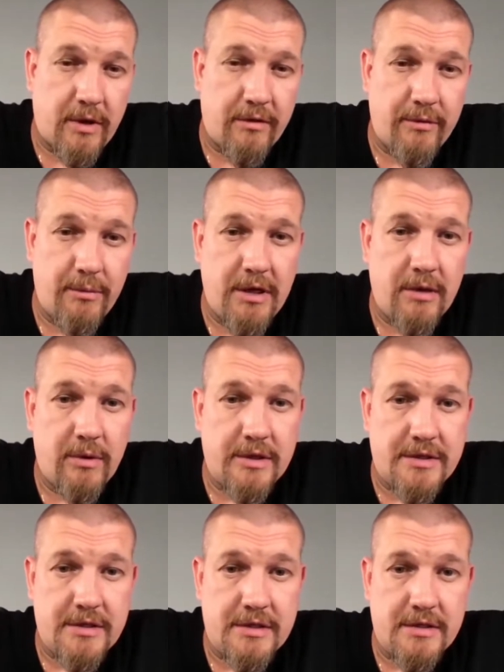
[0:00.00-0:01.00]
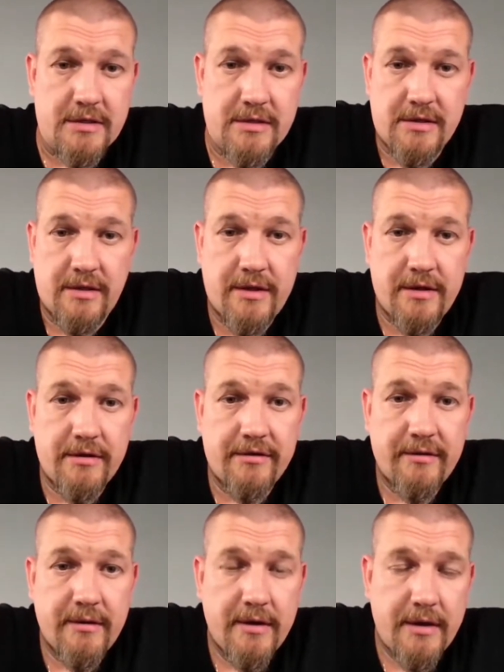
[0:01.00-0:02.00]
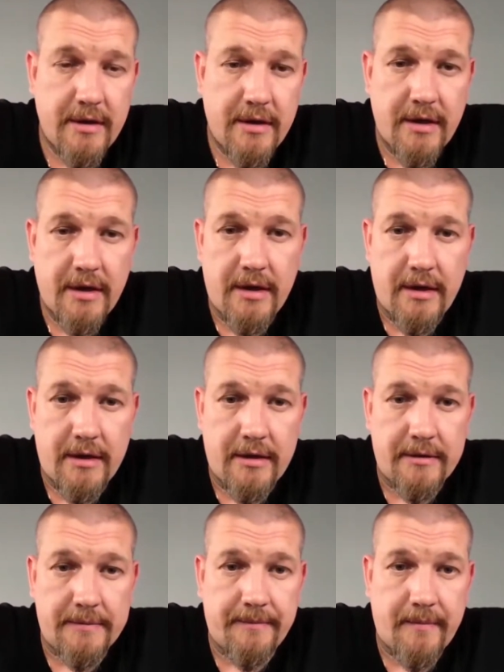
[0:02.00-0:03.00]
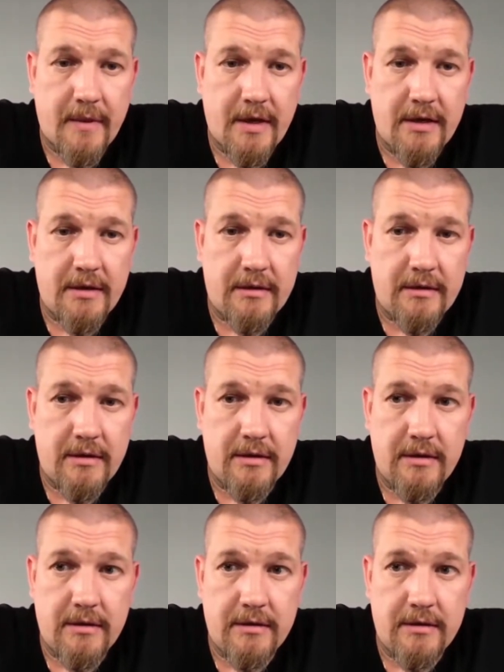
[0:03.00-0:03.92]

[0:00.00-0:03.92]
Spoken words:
So, I mean, one of the bigger ones is Synthetics, and